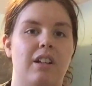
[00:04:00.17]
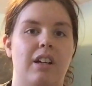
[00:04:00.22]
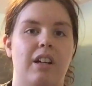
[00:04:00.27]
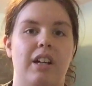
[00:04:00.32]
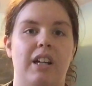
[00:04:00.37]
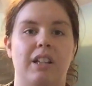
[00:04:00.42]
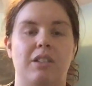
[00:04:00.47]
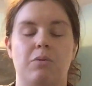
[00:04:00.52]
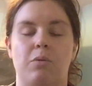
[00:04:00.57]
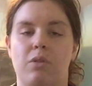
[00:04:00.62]

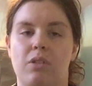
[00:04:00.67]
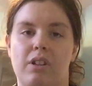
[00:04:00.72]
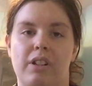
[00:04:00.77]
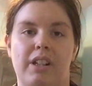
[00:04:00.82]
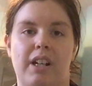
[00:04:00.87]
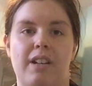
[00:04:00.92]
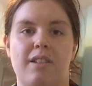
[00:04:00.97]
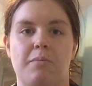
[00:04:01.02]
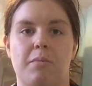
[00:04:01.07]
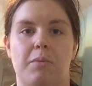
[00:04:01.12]
and
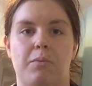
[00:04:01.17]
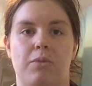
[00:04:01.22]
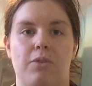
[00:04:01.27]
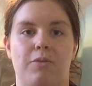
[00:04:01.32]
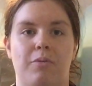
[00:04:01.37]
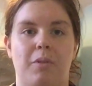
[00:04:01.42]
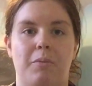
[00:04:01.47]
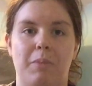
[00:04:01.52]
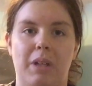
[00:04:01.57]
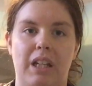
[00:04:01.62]
organize my
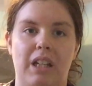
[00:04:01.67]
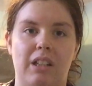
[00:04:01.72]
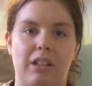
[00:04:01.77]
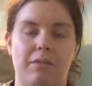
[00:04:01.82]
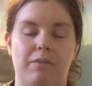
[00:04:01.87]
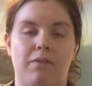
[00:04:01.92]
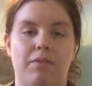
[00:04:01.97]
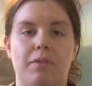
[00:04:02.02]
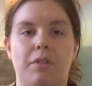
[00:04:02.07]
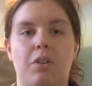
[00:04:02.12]
room up, make
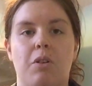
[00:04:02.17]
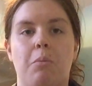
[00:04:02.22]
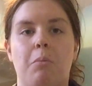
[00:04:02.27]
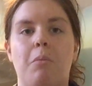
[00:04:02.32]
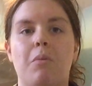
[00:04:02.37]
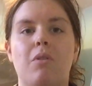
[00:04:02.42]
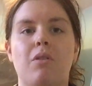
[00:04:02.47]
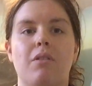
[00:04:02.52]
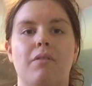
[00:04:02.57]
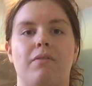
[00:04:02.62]
it feel
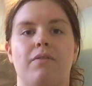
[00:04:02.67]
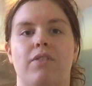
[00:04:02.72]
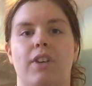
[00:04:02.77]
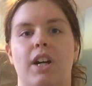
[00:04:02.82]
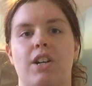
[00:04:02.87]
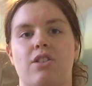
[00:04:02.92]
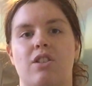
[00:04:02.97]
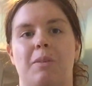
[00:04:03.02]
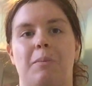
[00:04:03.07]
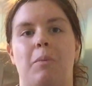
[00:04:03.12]
more
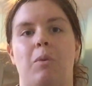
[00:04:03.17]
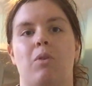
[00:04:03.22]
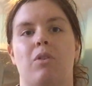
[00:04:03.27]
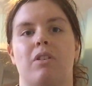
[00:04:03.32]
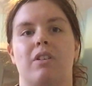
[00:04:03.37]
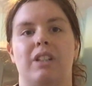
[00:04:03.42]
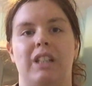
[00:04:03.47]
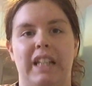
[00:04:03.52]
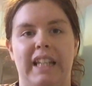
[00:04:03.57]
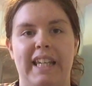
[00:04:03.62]
fresh and more
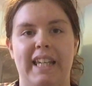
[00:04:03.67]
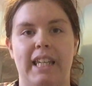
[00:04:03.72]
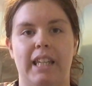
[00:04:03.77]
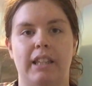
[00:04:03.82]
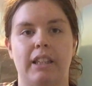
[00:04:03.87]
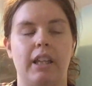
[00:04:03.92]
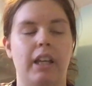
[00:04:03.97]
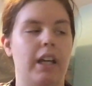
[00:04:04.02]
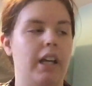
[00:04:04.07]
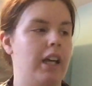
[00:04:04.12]

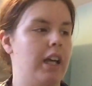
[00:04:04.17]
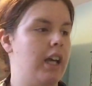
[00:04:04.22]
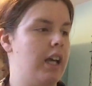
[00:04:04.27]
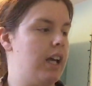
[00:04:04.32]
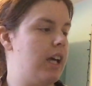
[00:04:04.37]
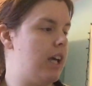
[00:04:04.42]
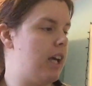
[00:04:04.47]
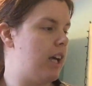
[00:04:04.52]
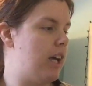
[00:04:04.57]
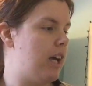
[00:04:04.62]
clean.
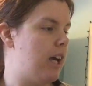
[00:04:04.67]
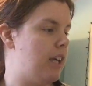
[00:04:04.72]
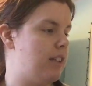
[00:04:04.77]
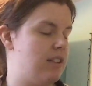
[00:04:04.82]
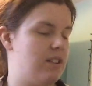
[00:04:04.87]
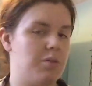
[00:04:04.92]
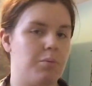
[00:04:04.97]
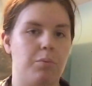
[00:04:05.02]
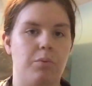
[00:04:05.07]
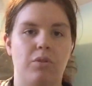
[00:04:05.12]
And
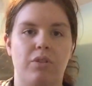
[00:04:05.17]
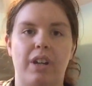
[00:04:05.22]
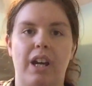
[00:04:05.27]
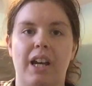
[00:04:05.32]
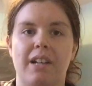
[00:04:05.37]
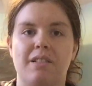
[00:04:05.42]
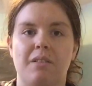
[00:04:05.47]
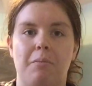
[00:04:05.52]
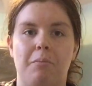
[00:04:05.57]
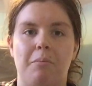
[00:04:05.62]
this book
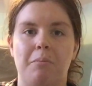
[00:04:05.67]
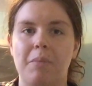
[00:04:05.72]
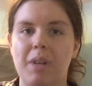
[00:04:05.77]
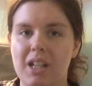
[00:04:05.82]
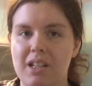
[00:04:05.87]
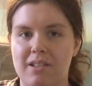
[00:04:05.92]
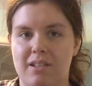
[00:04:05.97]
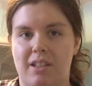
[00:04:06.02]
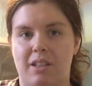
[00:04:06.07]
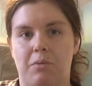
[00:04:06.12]
has
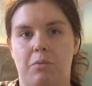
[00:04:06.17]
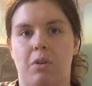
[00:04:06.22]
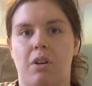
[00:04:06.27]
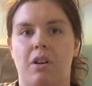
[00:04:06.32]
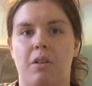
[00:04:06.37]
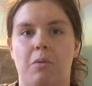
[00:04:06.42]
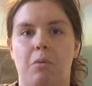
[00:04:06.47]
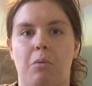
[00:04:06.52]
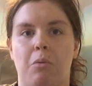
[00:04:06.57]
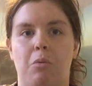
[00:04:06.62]
amazing,
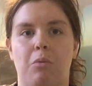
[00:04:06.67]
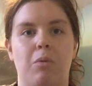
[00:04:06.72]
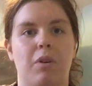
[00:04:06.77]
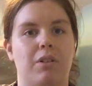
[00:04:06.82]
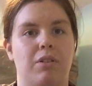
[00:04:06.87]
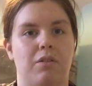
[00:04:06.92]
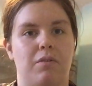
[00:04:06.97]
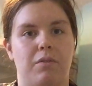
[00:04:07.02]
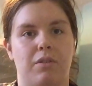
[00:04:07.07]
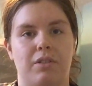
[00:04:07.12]

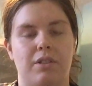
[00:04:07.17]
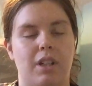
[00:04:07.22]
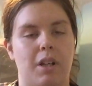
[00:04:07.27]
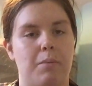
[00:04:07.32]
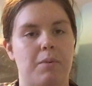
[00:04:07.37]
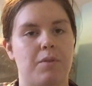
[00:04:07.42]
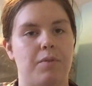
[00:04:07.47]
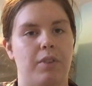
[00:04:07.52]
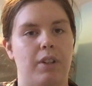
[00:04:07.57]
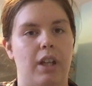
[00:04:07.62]
wonderful
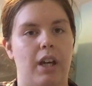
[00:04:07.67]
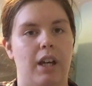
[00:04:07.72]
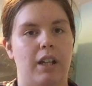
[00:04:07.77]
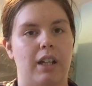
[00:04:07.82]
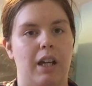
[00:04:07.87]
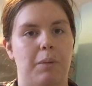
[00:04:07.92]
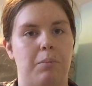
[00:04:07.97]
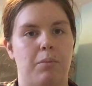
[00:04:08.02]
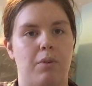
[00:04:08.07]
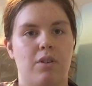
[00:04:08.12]
tips for that.
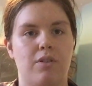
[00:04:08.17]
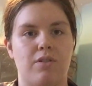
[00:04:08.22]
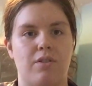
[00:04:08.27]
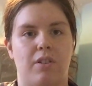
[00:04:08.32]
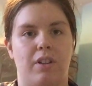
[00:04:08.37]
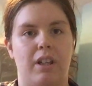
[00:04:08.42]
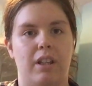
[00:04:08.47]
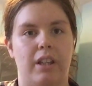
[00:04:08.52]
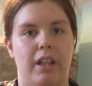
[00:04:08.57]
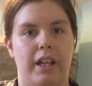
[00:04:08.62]
I
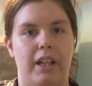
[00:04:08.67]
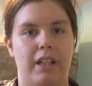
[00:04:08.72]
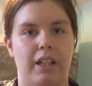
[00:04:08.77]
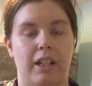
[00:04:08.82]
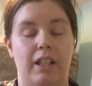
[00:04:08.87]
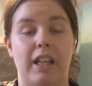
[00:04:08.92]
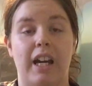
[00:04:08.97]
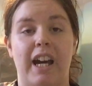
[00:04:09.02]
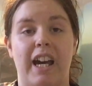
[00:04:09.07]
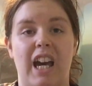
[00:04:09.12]
personally like
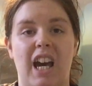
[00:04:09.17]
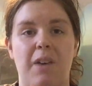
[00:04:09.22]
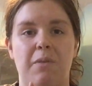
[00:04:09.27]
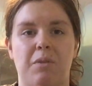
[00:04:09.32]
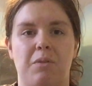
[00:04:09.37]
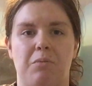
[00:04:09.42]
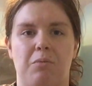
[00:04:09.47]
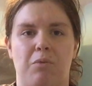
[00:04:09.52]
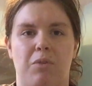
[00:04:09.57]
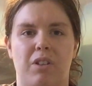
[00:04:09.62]
it. I
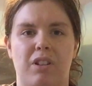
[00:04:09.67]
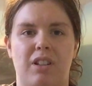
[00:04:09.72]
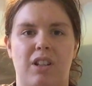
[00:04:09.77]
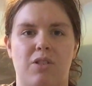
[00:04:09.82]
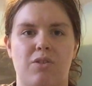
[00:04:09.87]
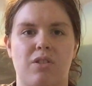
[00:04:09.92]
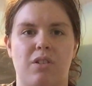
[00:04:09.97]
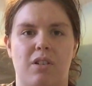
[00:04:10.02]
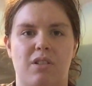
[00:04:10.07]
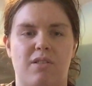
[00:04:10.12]
haven't,
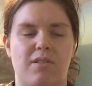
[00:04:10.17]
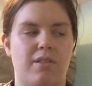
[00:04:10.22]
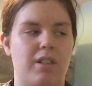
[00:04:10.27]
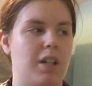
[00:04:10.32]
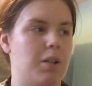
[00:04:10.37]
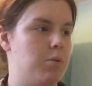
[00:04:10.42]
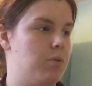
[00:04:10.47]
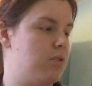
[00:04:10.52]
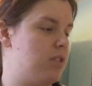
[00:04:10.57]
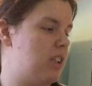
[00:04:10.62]
there's a
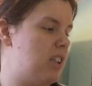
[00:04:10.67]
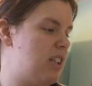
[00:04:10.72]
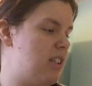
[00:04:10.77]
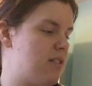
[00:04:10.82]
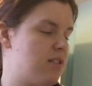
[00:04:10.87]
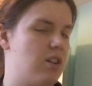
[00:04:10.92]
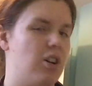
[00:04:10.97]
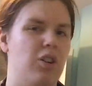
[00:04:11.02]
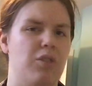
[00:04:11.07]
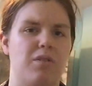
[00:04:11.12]
sequel to
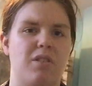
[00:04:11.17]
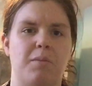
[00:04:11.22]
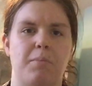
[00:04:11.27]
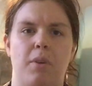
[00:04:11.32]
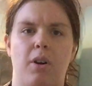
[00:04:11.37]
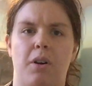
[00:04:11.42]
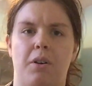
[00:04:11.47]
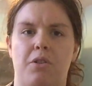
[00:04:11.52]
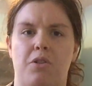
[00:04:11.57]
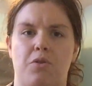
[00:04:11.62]
this called
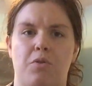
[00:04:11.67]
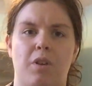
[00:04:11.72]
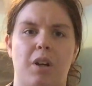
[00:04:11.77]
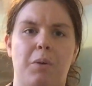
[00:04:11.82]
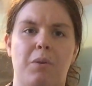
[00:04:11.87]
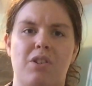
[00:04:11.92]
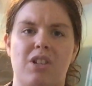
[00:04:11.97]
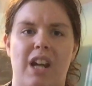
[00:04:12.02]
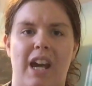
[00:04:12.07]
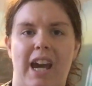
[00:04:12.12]
Spark Joy,
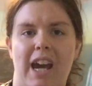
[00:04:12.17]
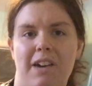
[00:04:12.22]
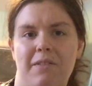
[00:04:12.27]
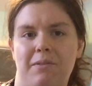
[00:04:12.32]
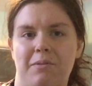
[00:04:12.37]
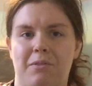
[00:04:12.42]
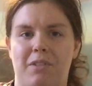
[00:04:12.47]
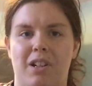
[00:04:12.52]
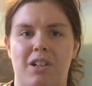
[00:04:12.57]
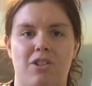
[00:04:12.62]
which I
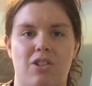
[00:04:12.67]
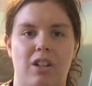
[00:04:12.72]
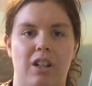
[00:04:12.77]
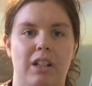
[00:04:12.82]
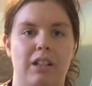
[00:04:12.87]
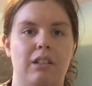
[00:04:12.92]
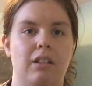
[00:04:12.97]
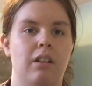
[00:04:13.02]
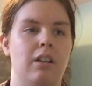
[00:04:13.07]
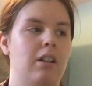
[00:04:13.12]
haven't read
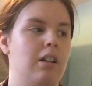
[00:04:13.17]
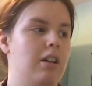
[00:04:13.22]
yet.